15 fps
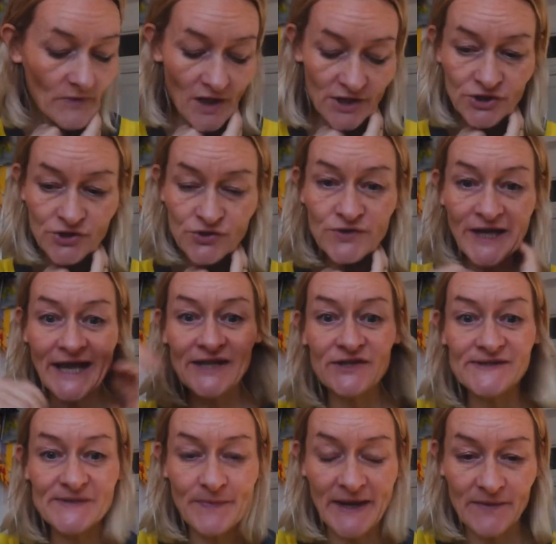You can
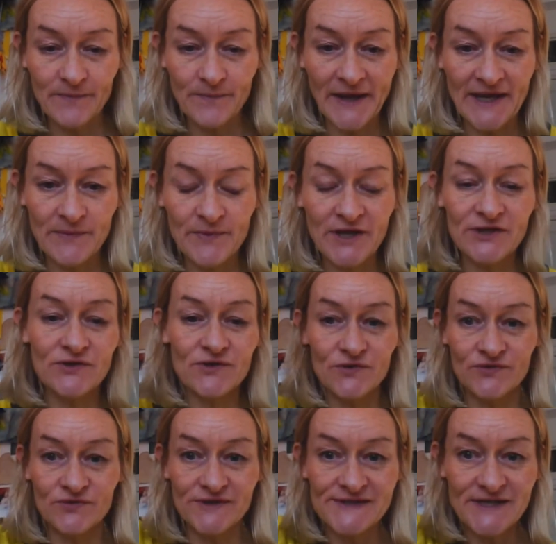use a pen and paper. You could